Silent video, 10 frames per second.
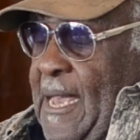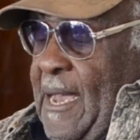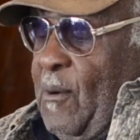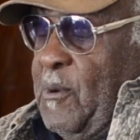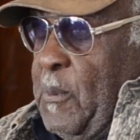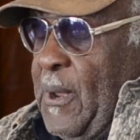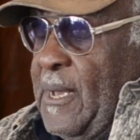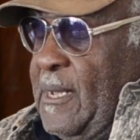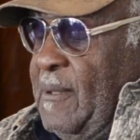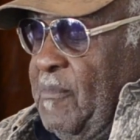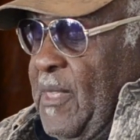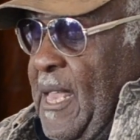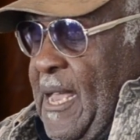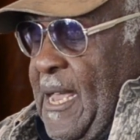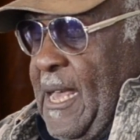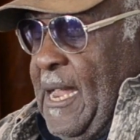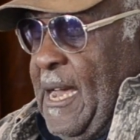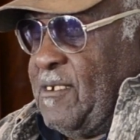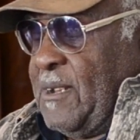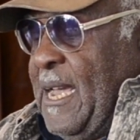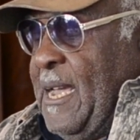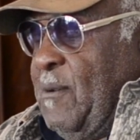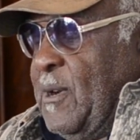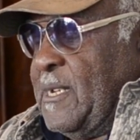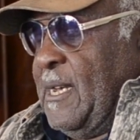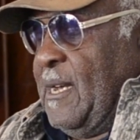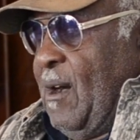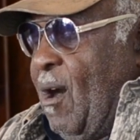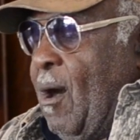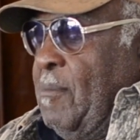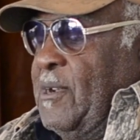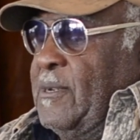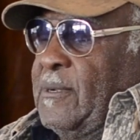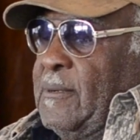on the plate, and I stayed with the Harman.